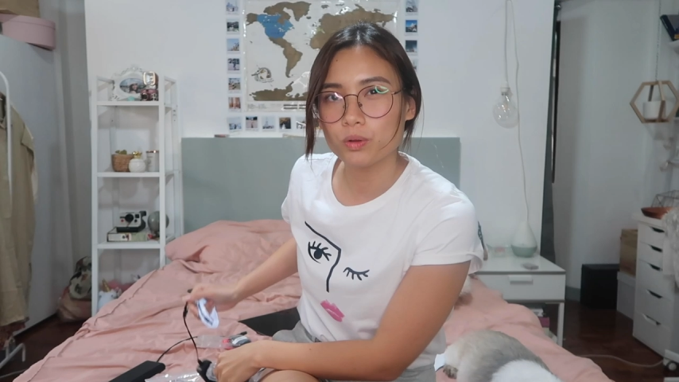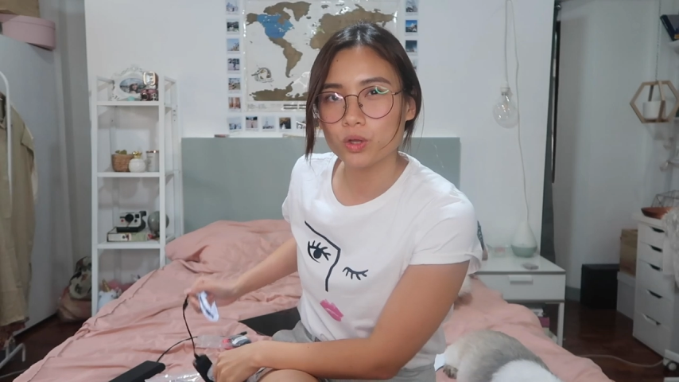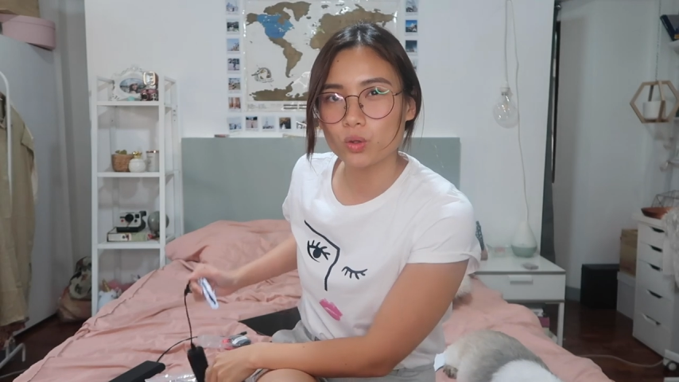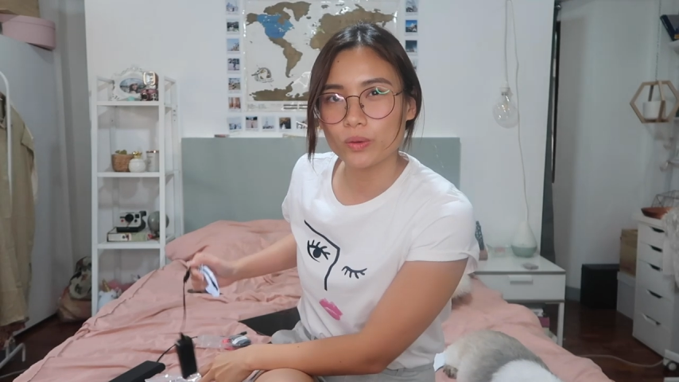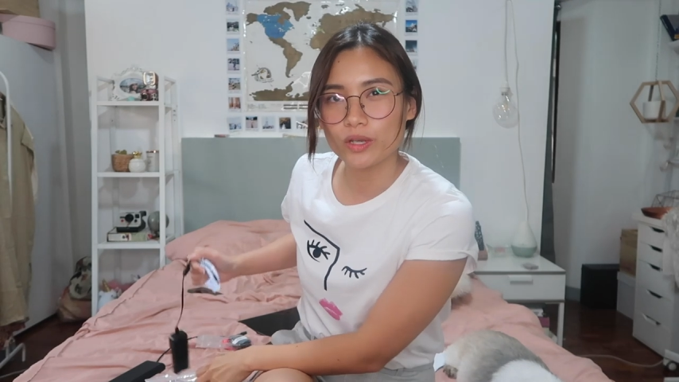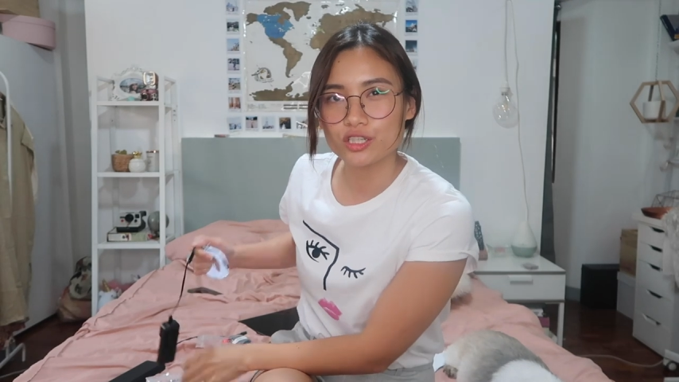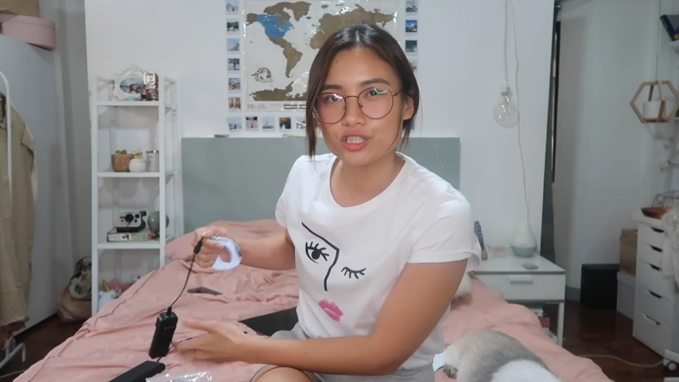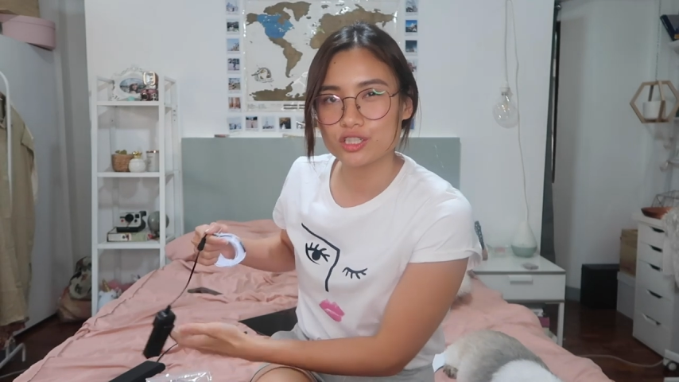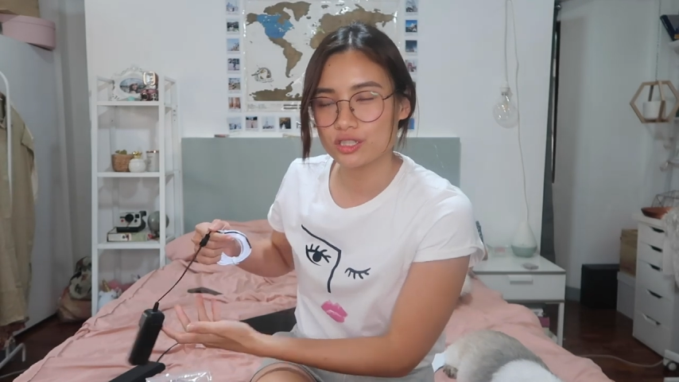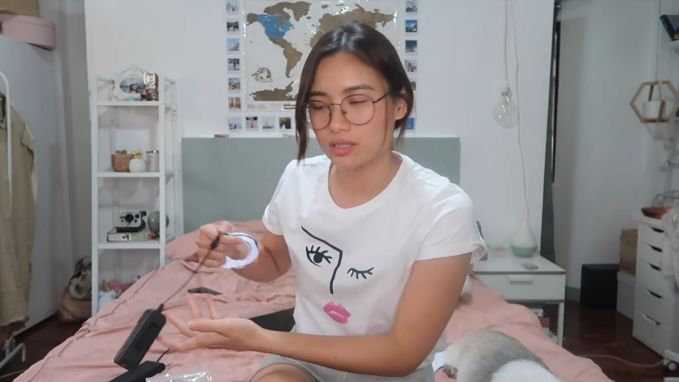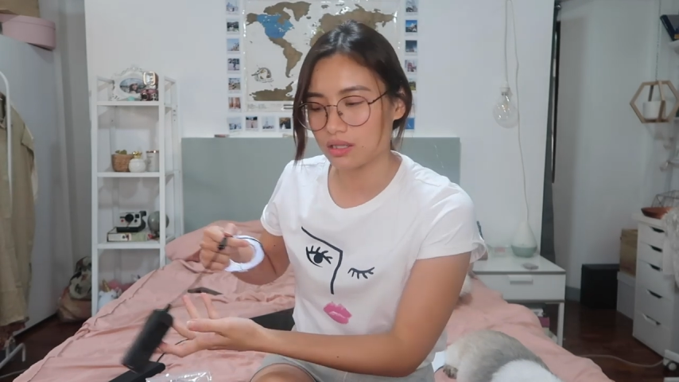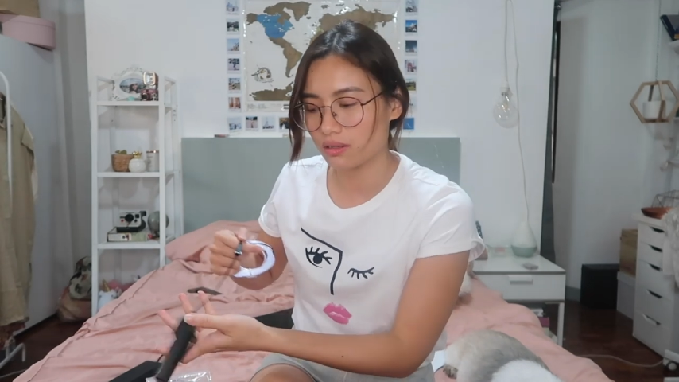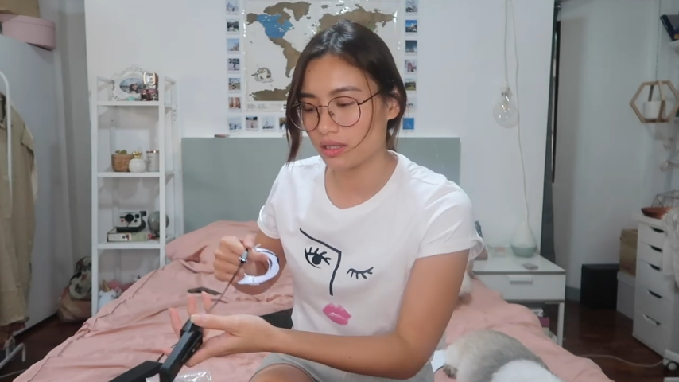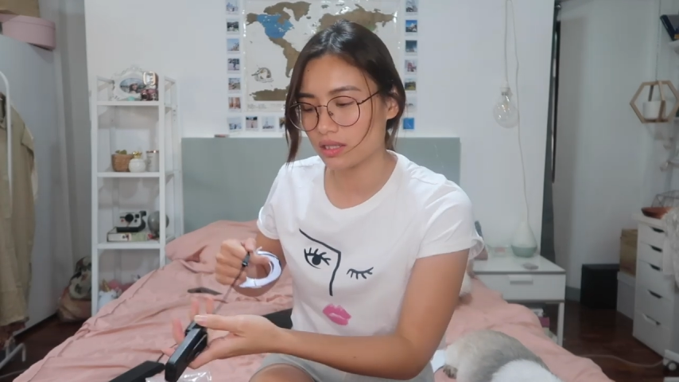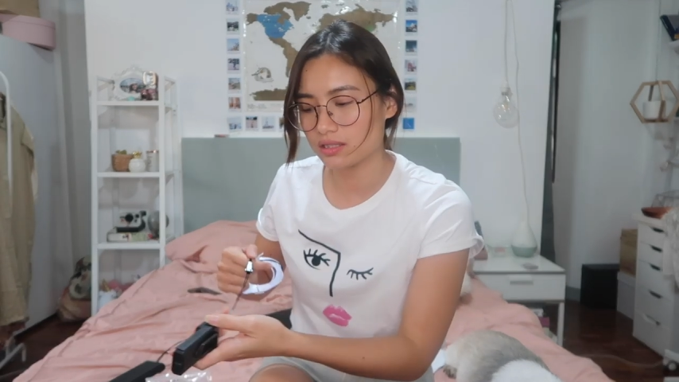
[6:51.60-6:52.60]
bluish.
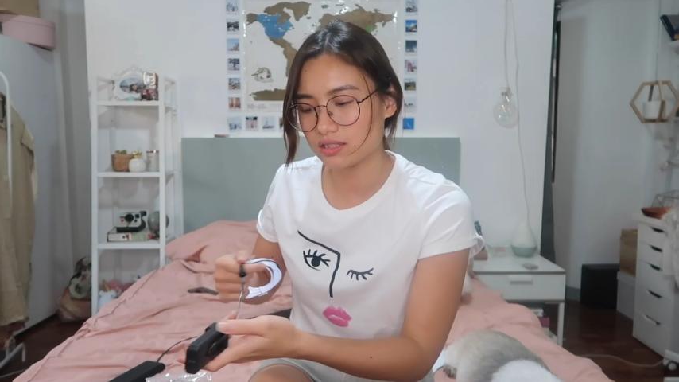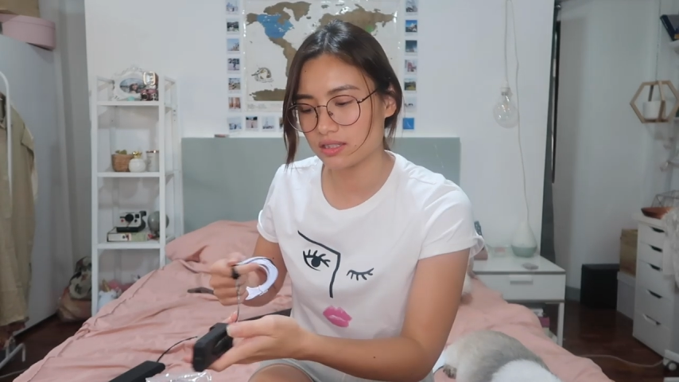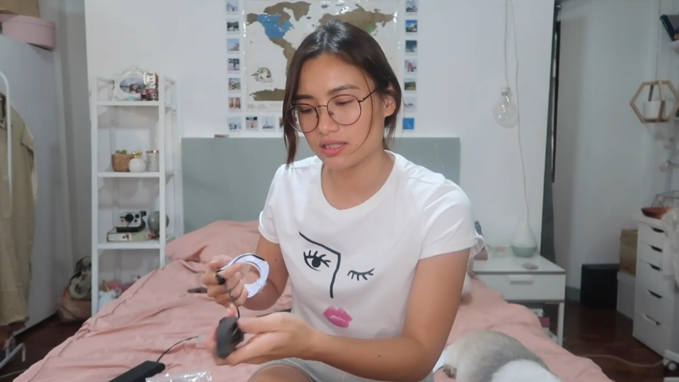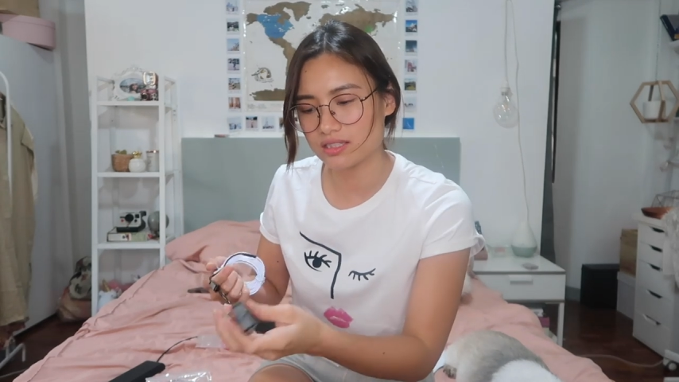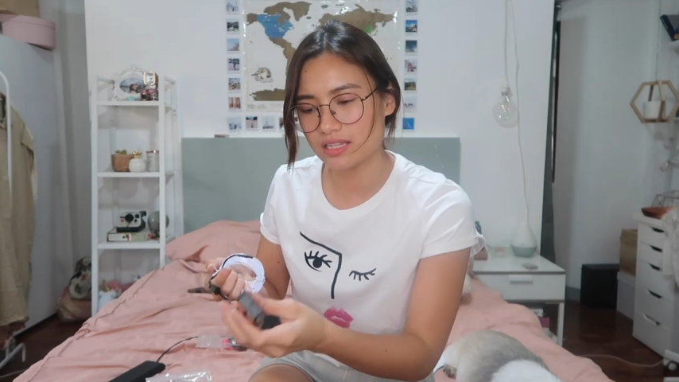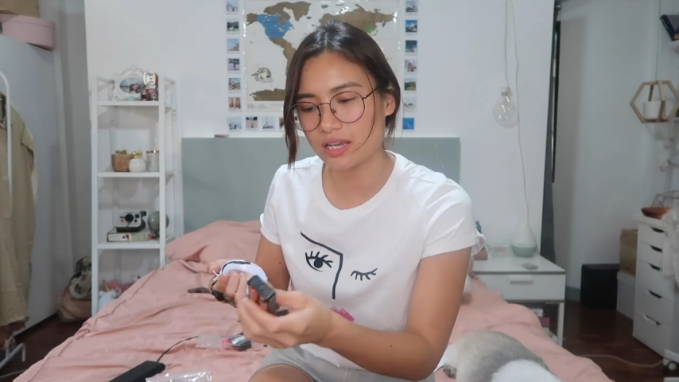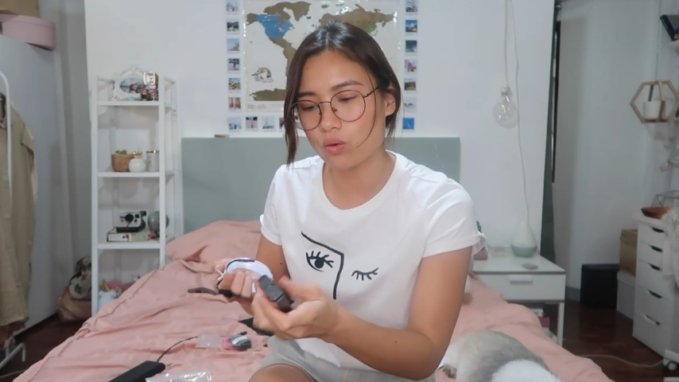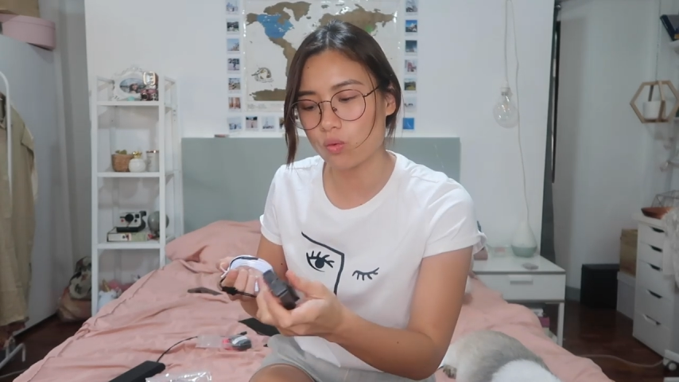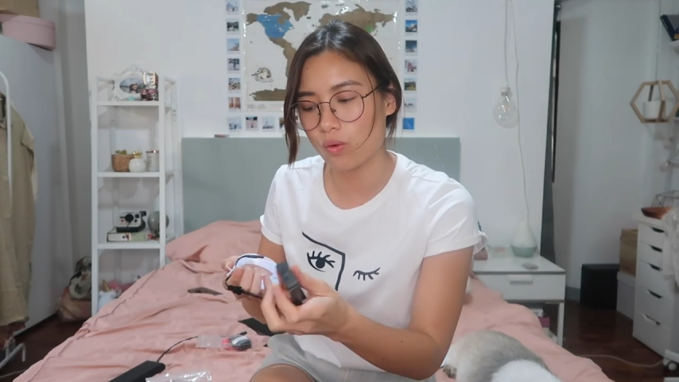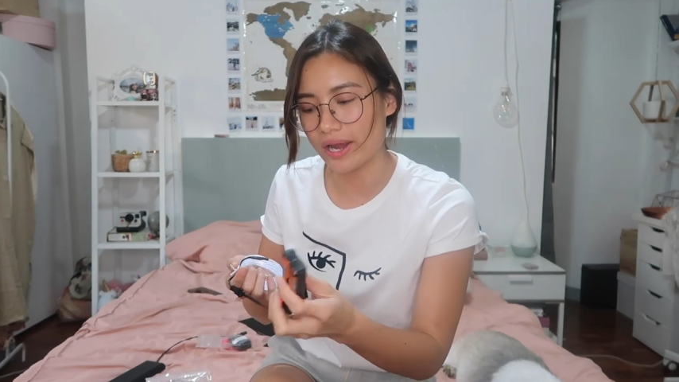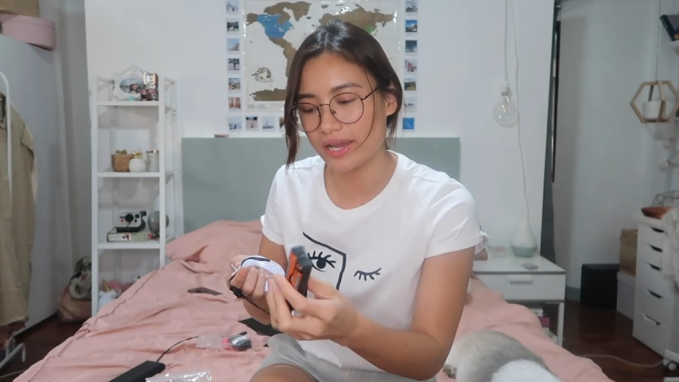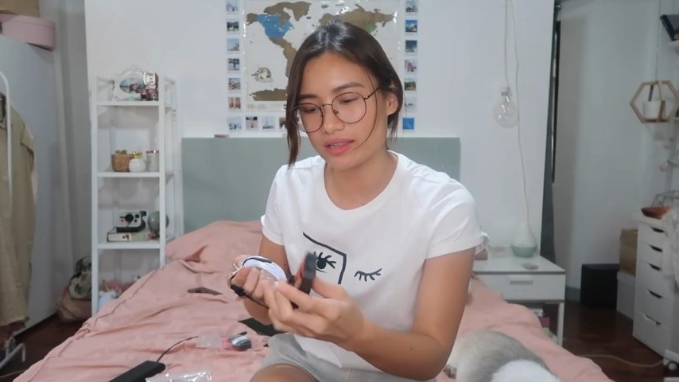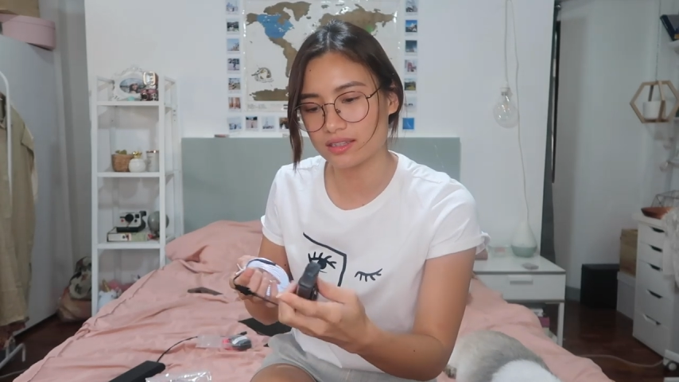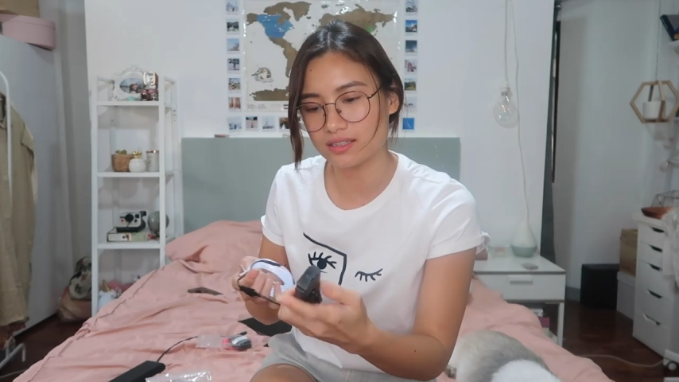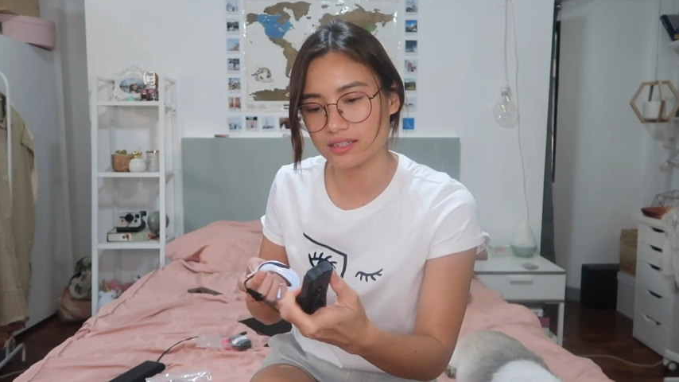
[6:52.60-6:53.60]
It's, it's like
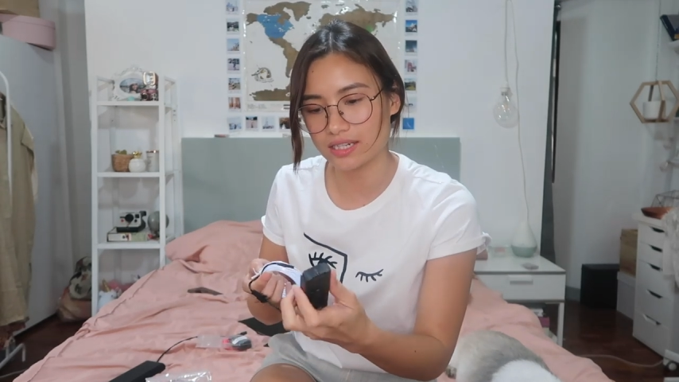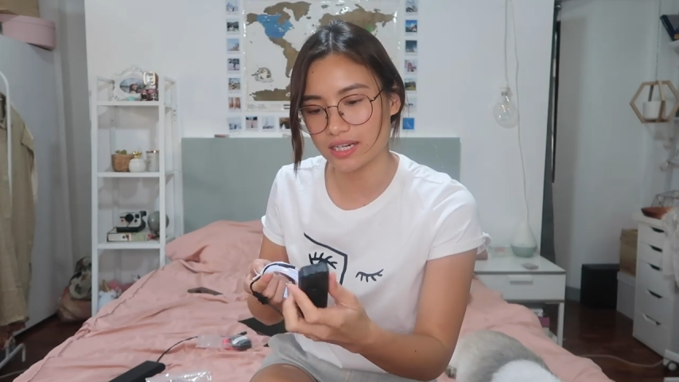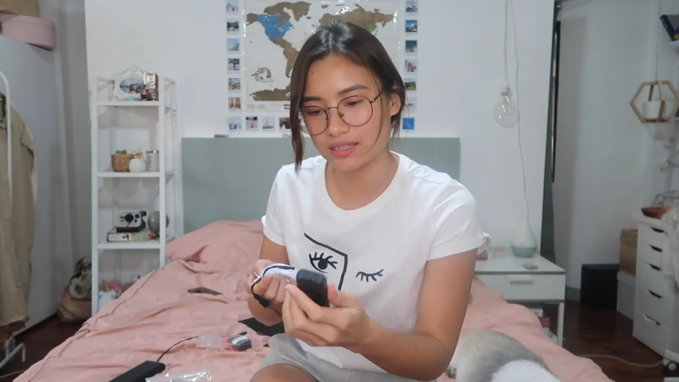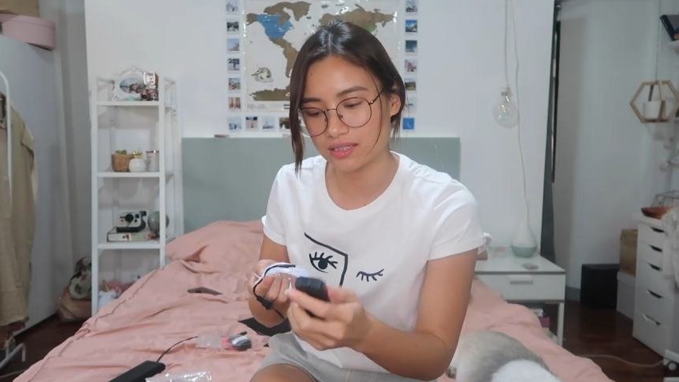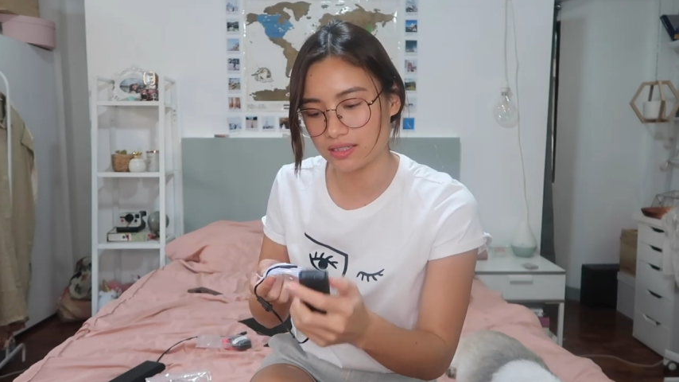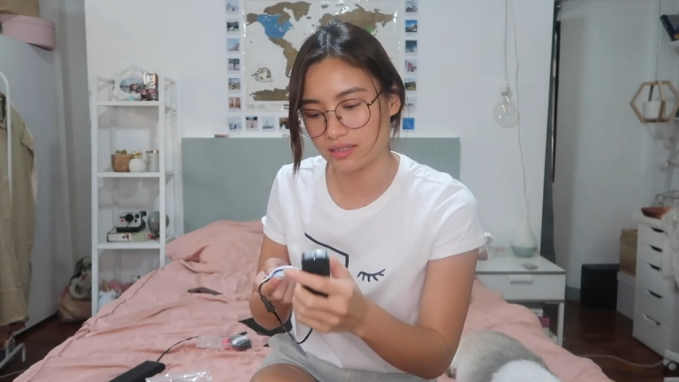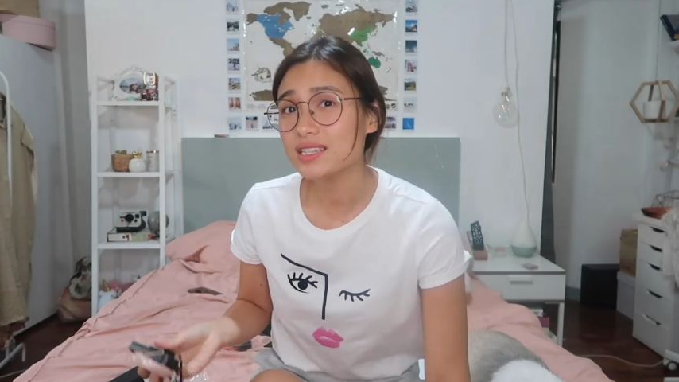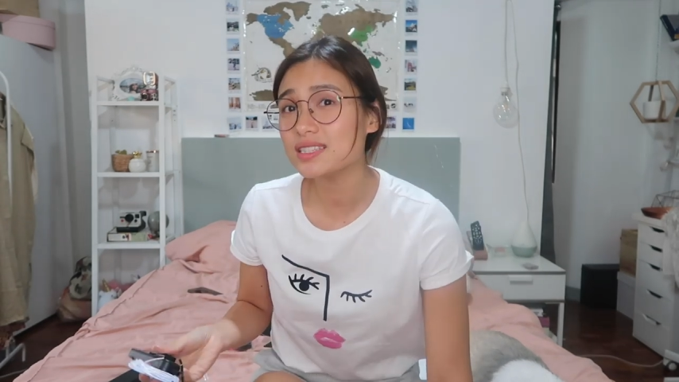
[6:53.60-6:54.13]
white already.